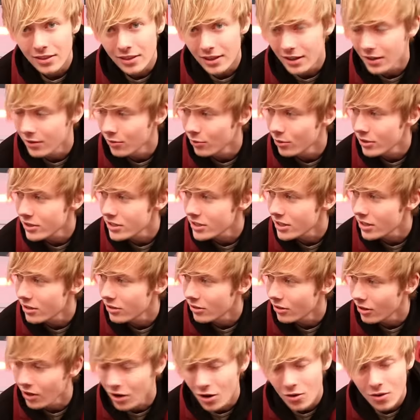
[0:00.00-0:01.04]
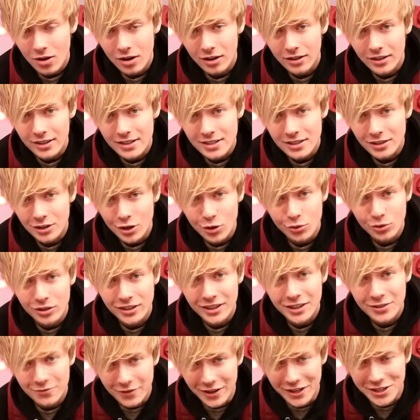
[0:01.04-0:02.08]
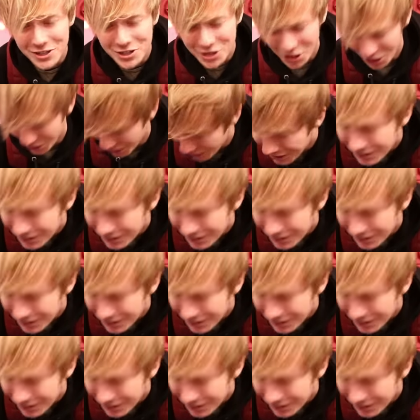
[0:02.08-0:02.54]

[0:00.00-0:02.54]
Then we shall go on this lonely adventure.